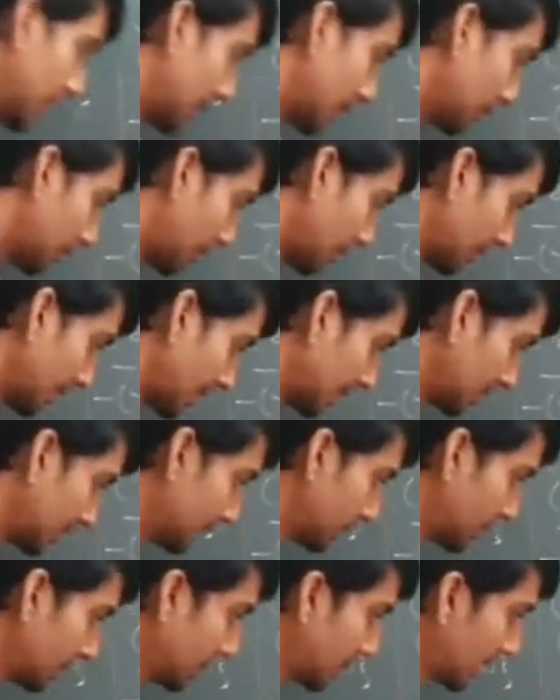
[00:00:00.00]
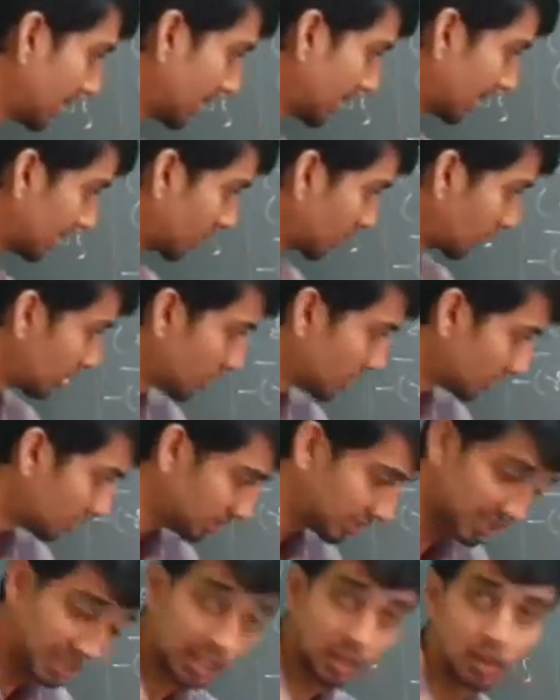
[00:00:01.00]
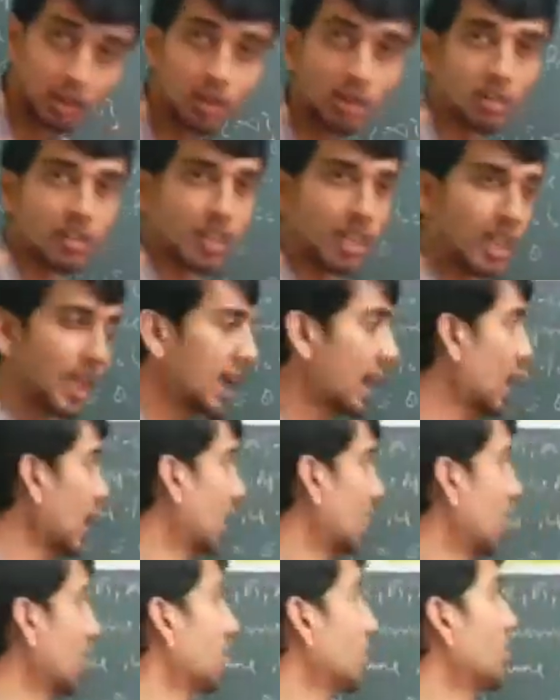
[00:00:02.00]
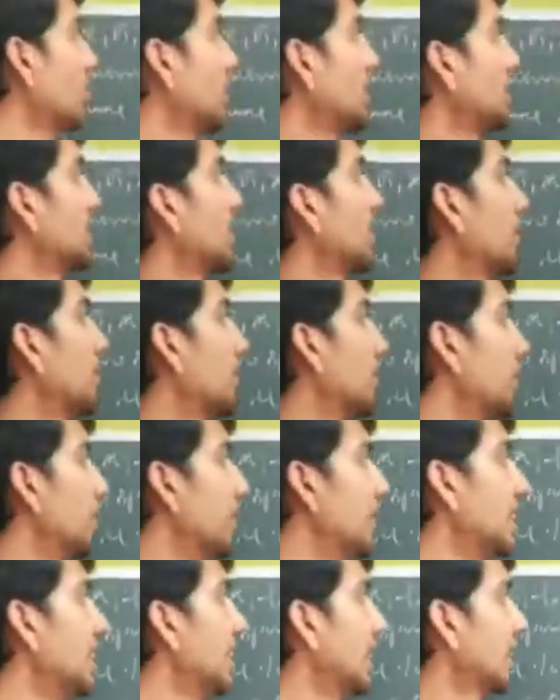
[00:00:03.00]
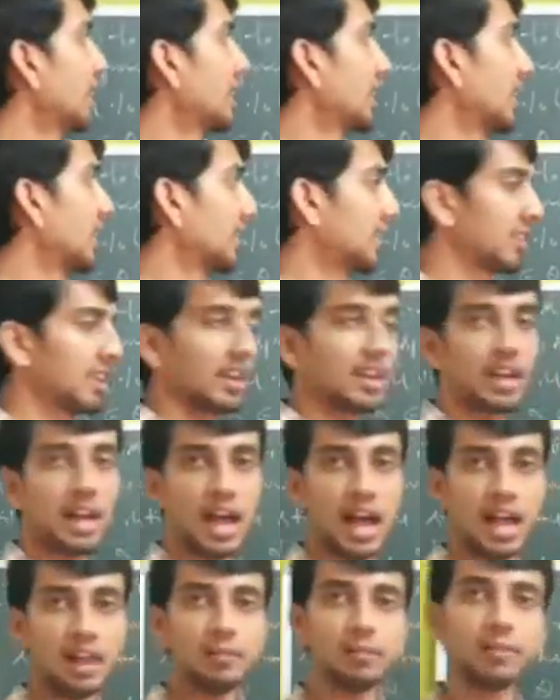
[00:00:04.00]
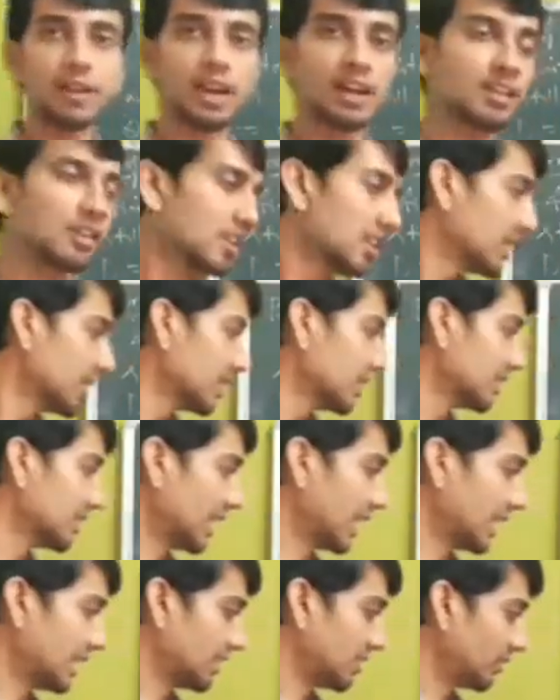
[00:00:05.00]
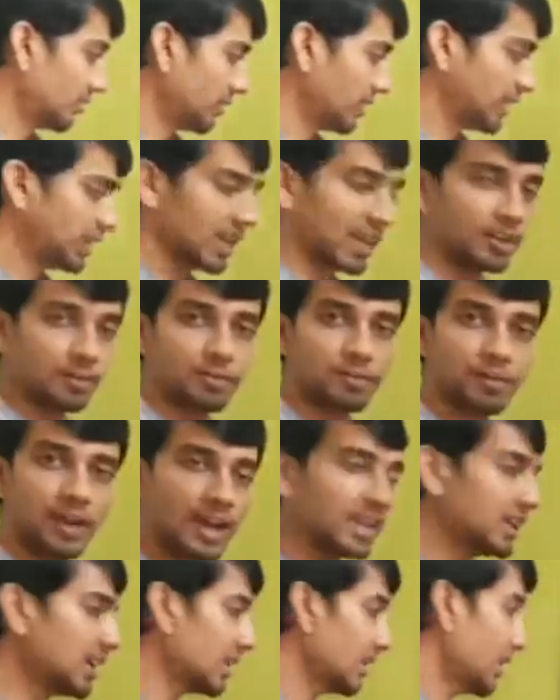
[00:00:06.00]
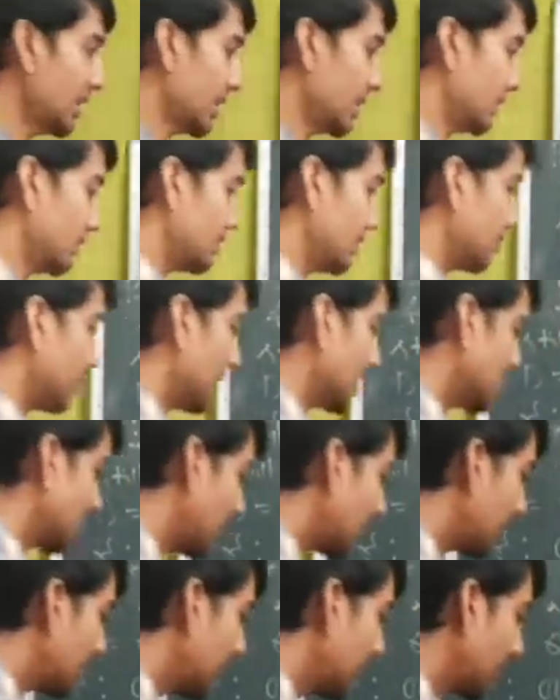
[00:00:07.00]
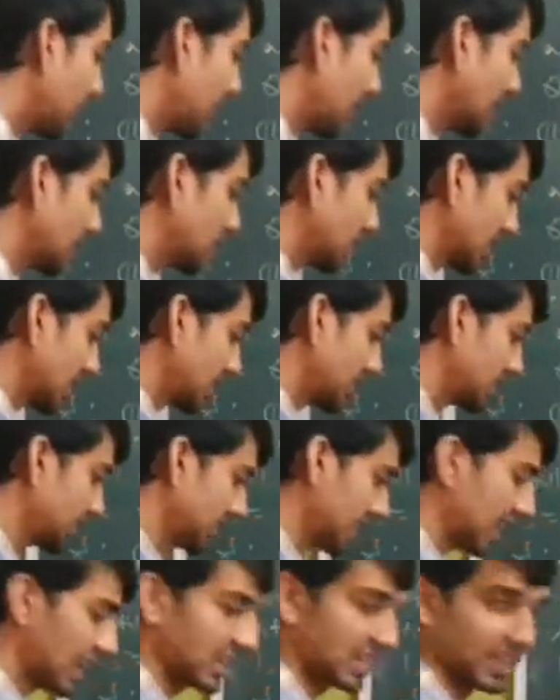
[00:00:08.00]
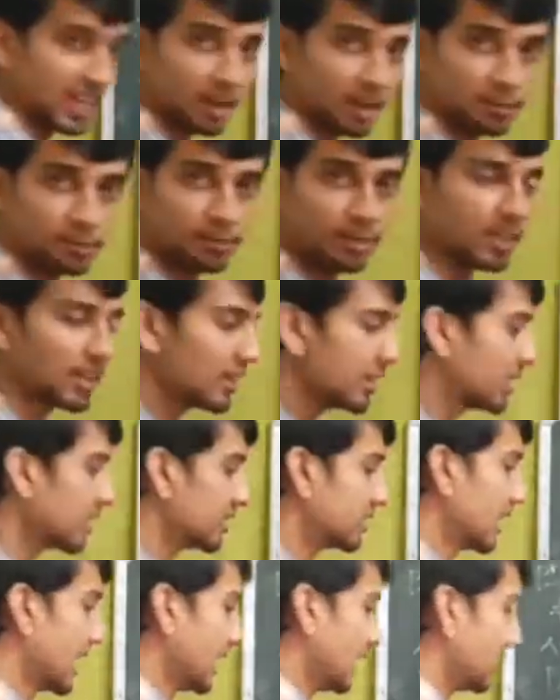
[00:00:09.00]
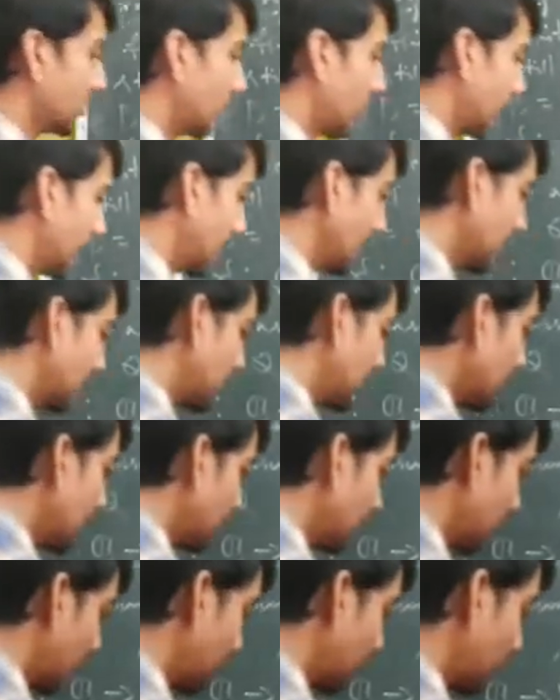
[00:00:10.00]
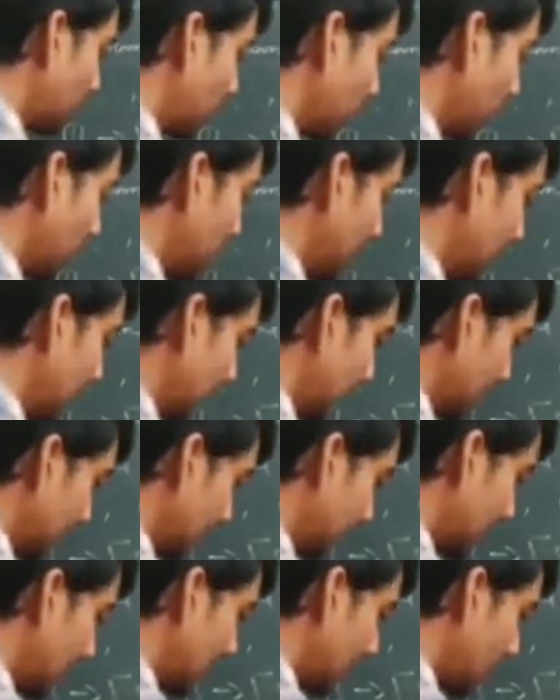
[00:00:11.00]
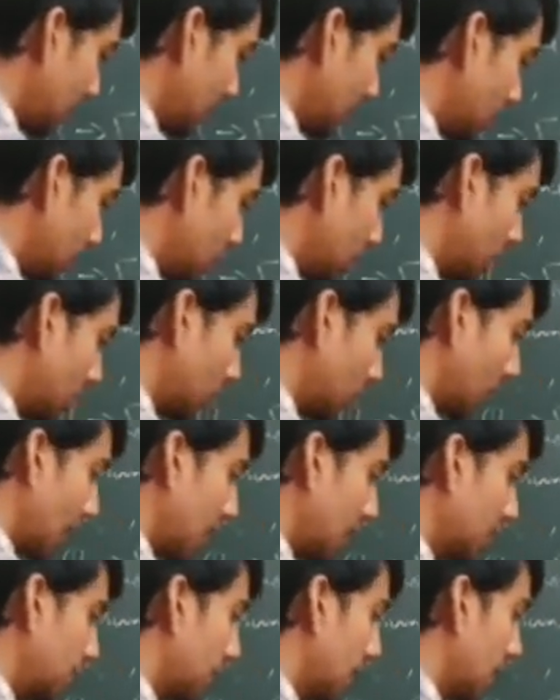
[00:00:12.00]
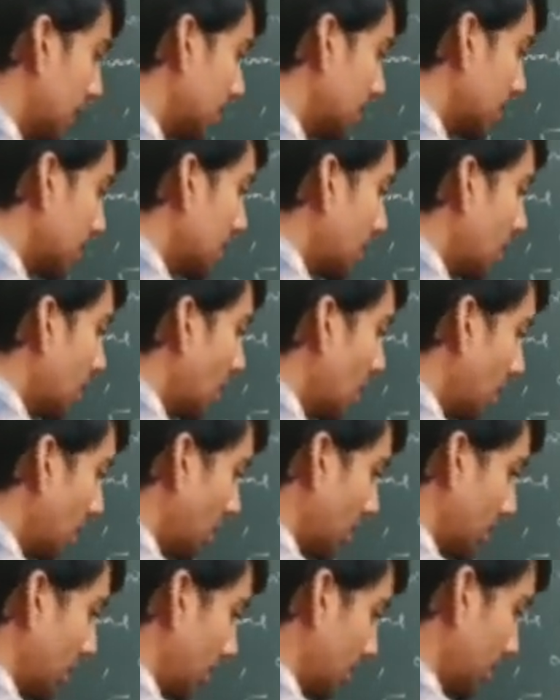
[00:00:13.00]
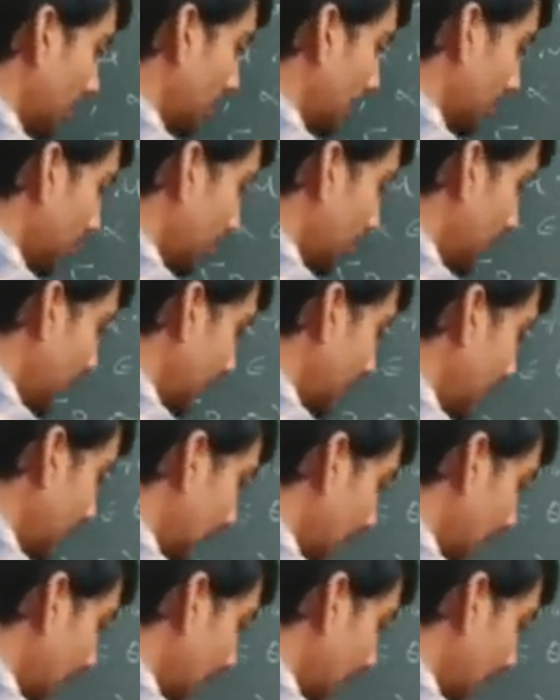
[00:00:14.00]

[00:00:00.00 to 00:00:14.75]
alpha minus b beta equal to 0 along with beta greater than alpha, then we can find a measurable function, say f, satisfying f to be less than or equal to alpha on b